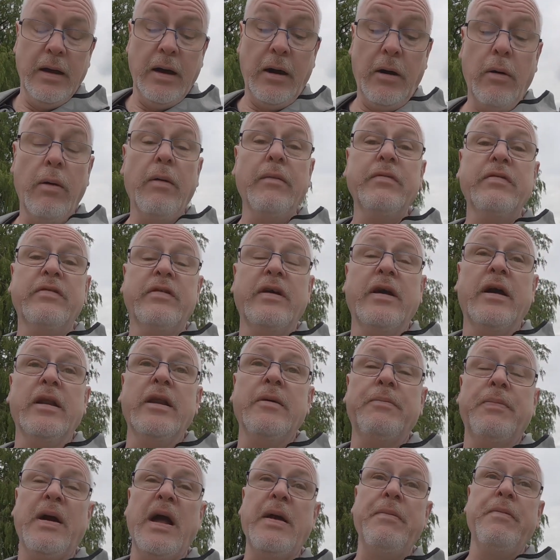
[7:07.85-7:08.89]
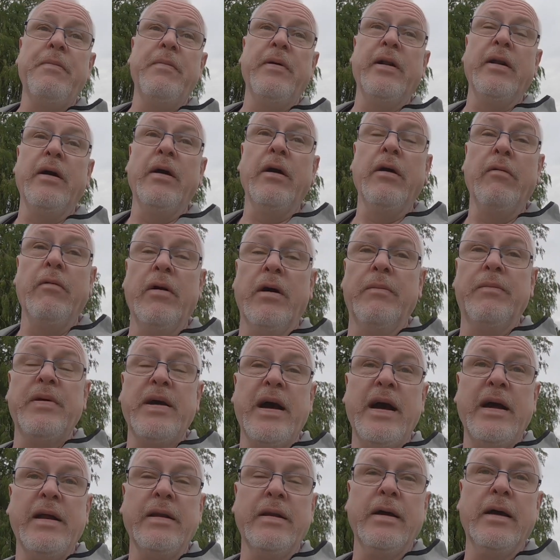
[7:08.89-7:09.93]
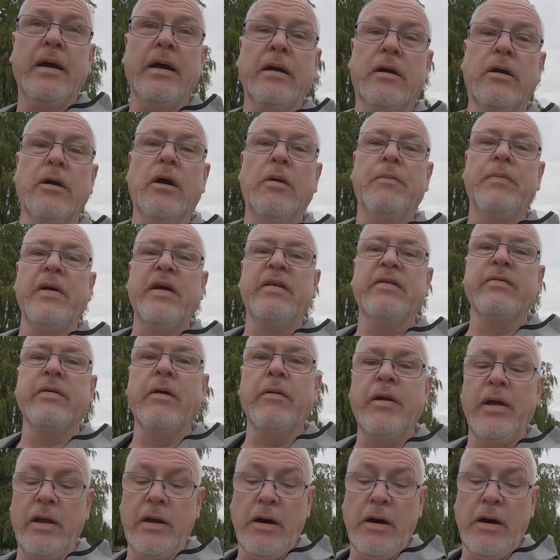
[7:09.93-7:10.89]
Oh, obviously, and the paper mill all behind Corporation Road,